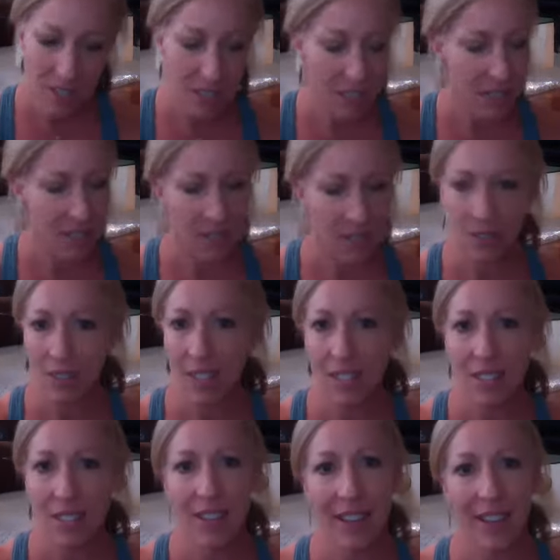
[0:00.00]
you need
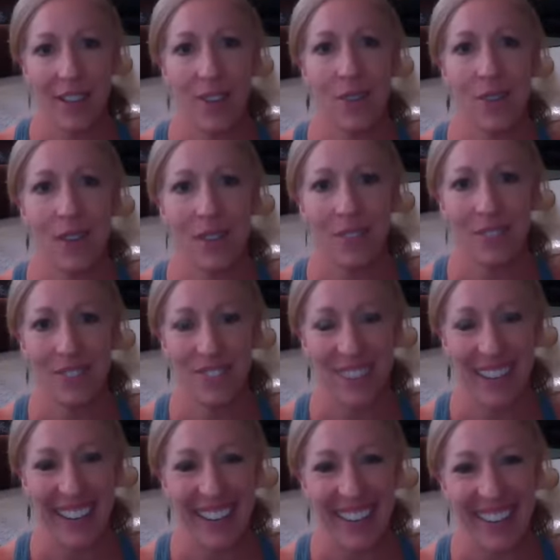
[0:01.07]
to let go of
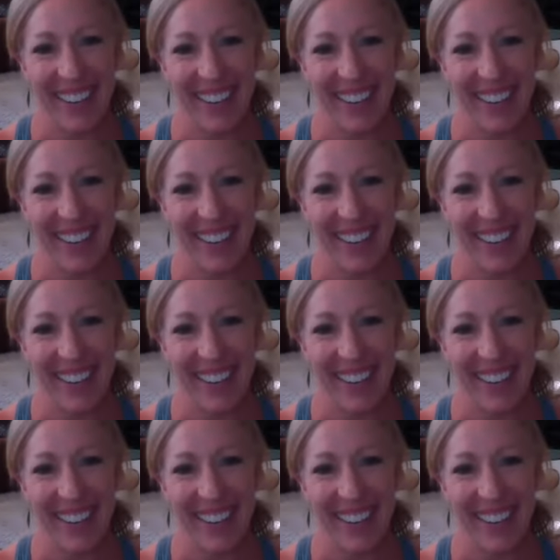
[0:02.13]
right here.